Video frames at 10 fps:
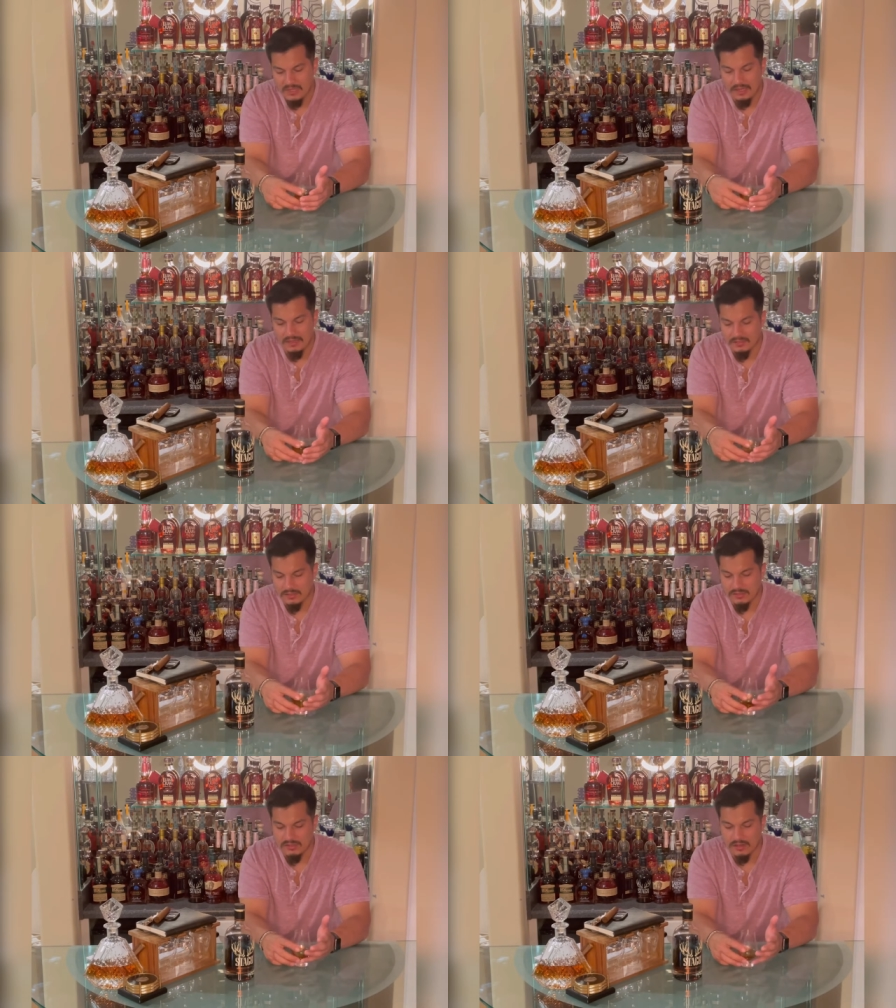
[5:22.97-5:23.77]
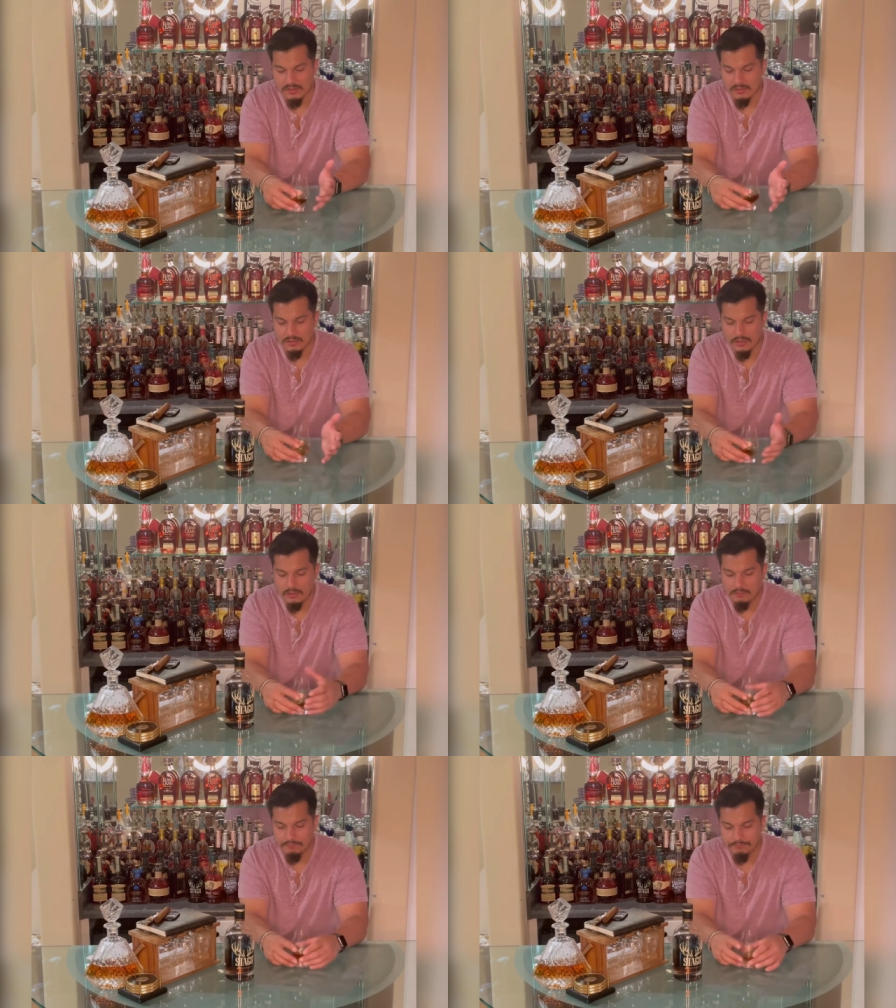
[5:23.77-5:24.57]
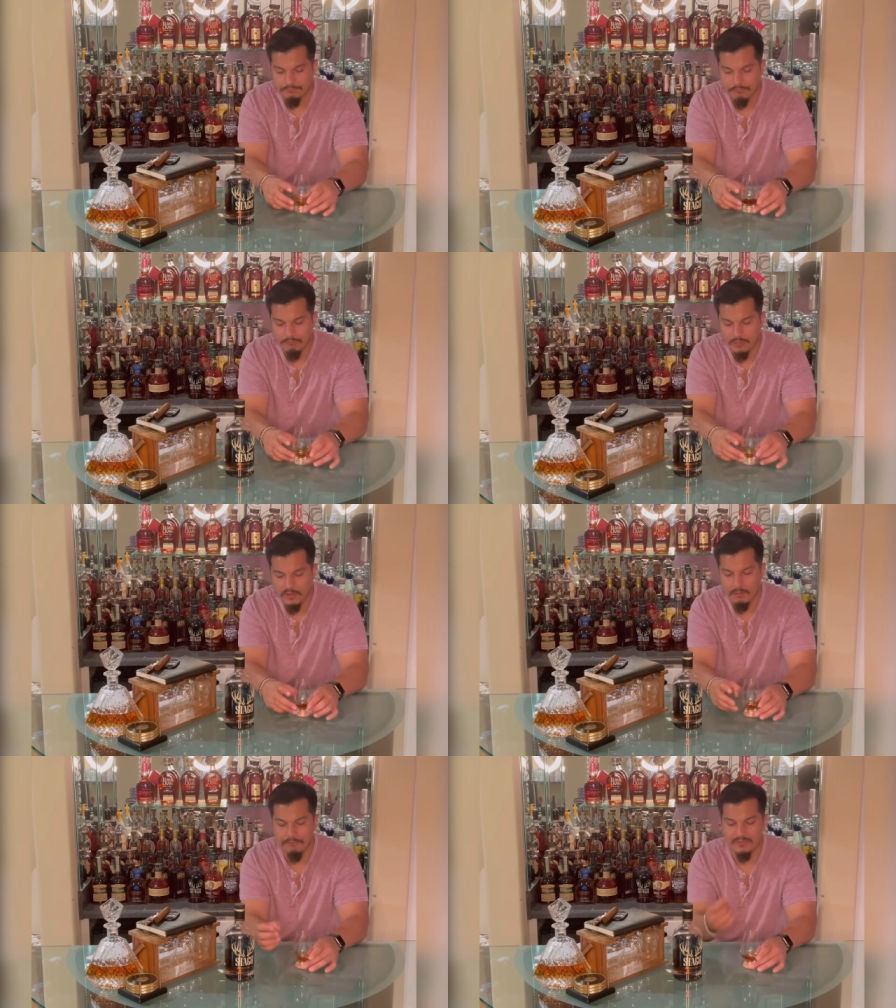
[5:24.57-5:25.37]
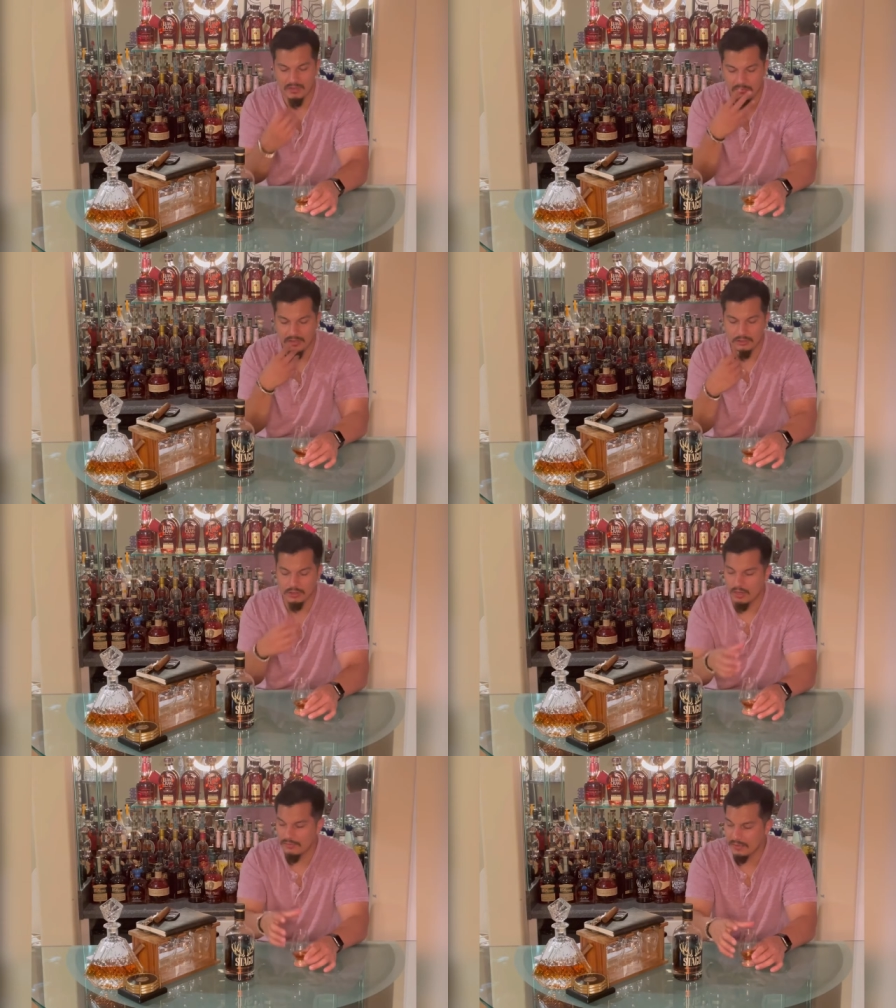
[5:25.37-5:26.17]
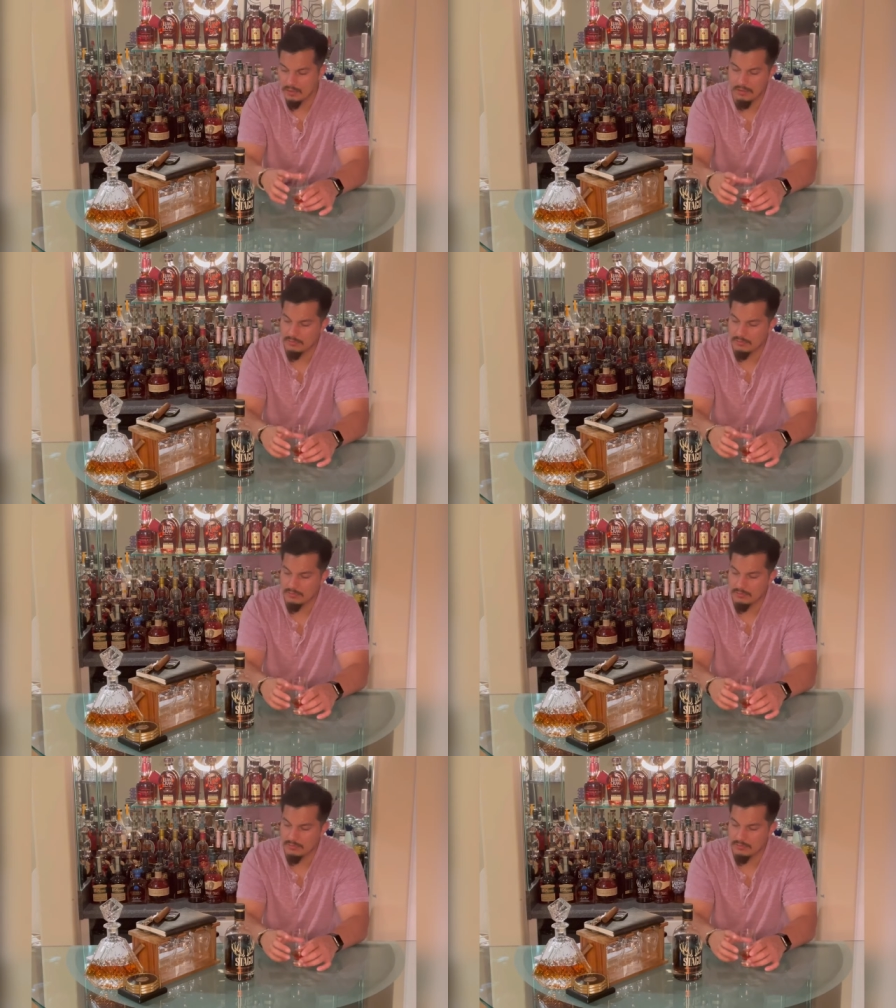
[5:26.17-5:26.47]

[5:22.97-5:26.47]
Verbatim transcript: As this is starting to um, finish off here,